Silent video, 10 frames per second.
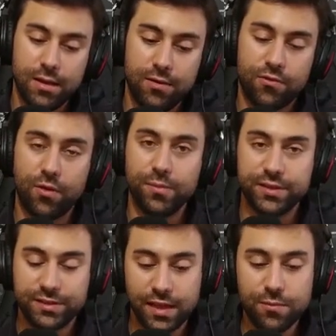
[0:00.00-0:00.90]
from the
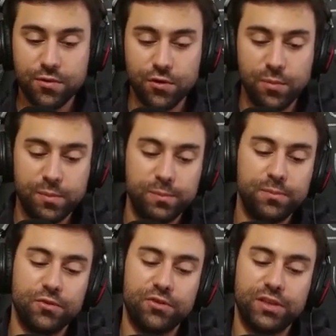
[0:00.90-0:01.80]
same group,
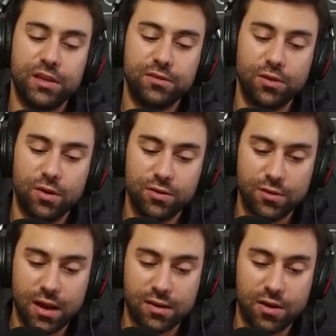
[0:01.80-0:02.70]
Jose Antonio
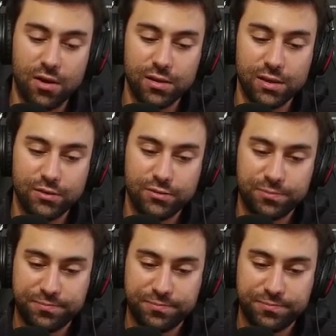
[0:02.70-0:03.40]
and colleagues,